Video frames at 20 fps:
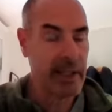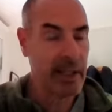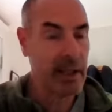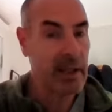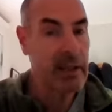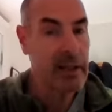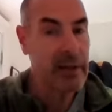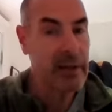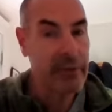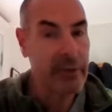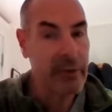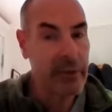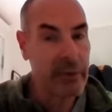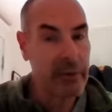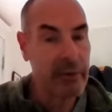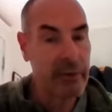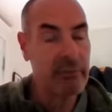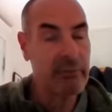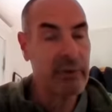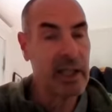the
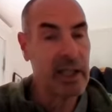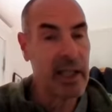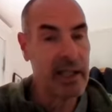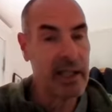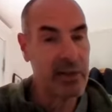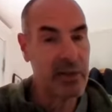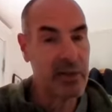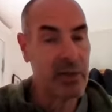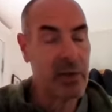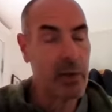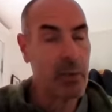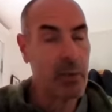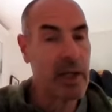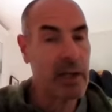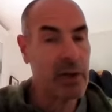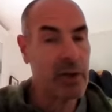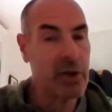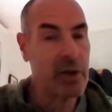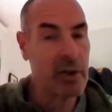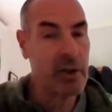liver relates to the
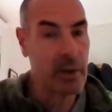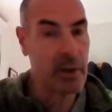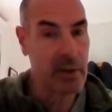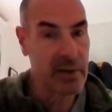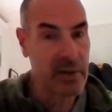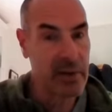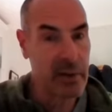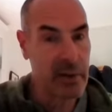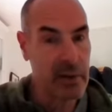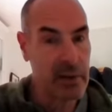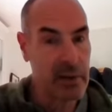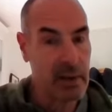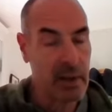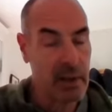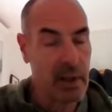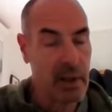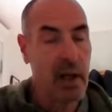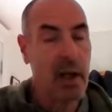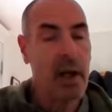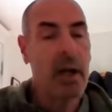Wei Qi also.
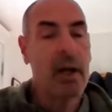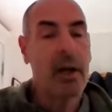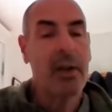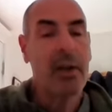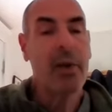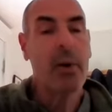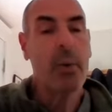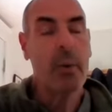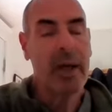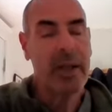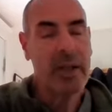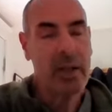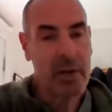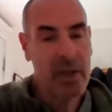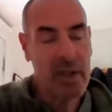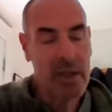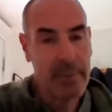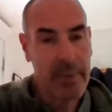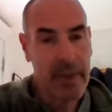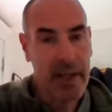The way you
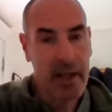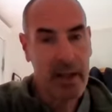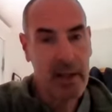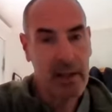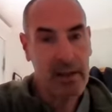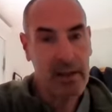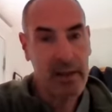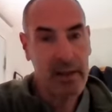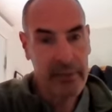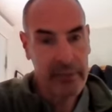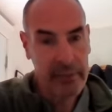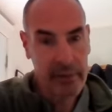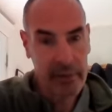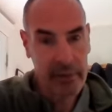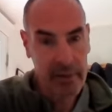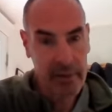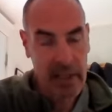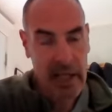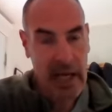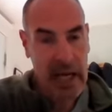spell
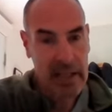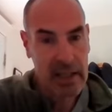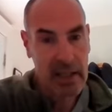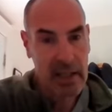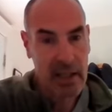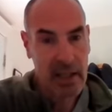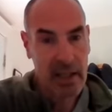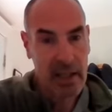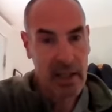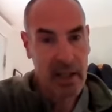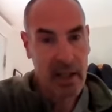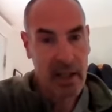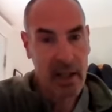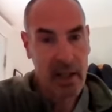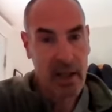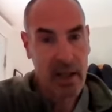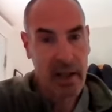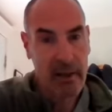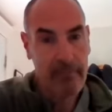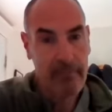liver, gan in
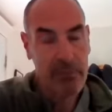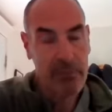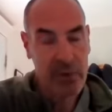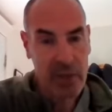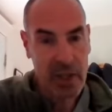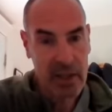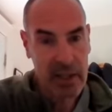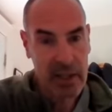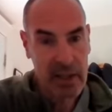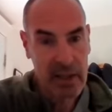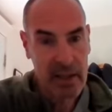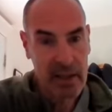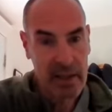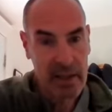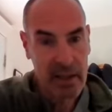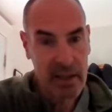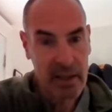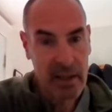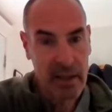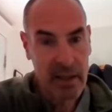
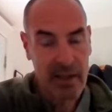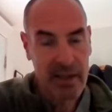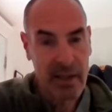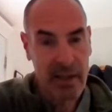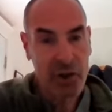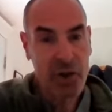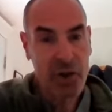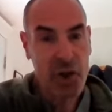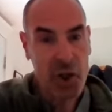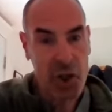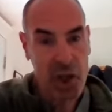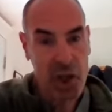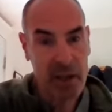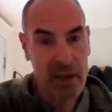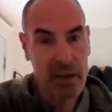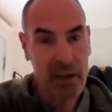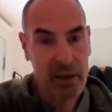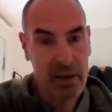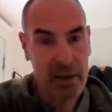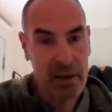Chinese, is a
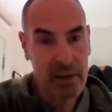shield